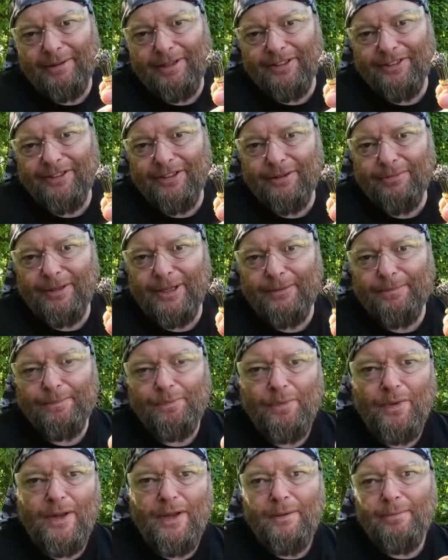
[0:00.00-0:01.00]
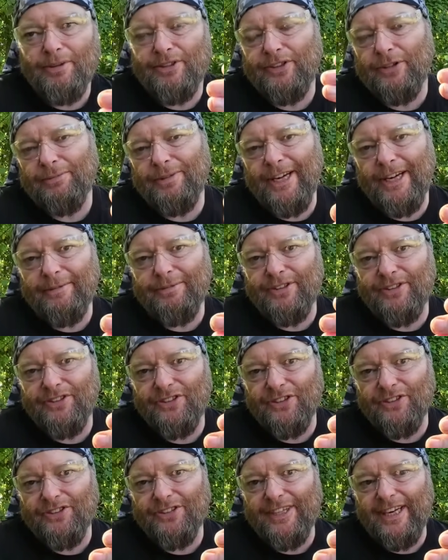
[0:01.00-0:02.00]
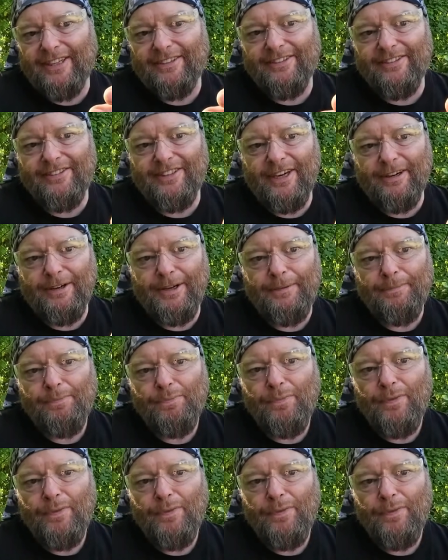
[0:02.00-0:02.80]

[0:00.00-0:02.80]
consuming. But sometimes it's just necessary.